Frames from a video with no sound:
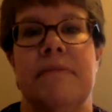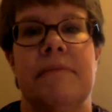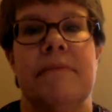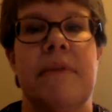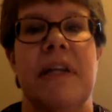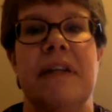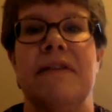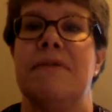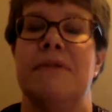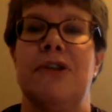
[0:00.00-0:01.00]

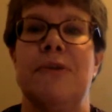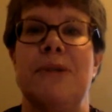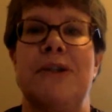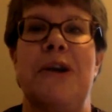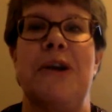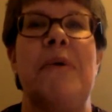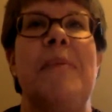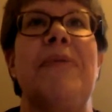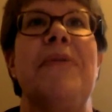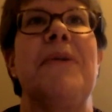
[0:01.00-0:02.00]
things, terms to know
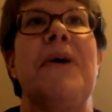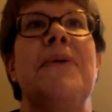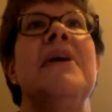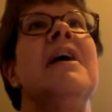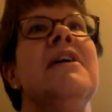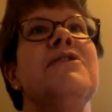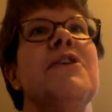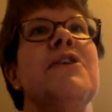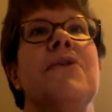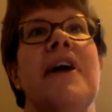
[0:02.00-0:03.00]
about the loan.
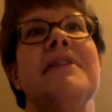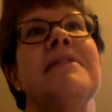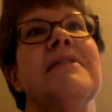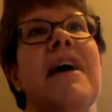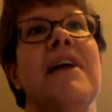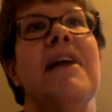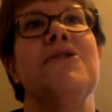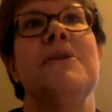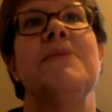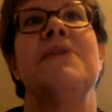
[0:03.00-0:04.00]
So grants and
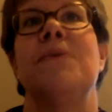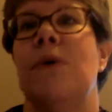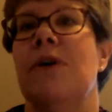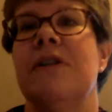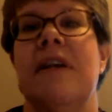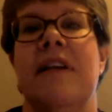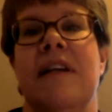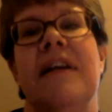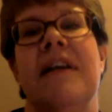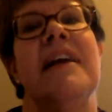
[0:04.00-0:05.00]
scholarships,
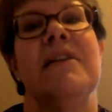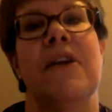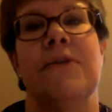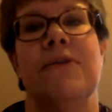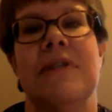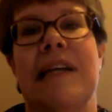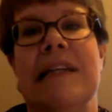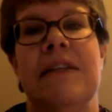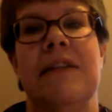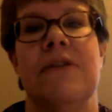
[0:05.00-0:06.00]
work-study, and loans.
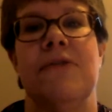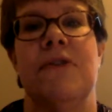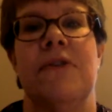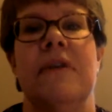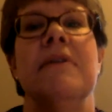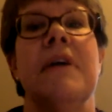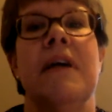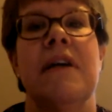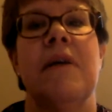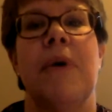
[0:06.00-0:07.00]
Ideally, those are the
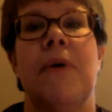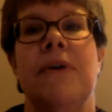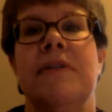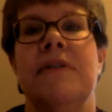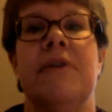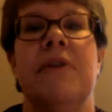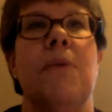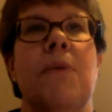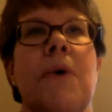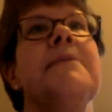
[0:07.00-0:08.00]
components of an award.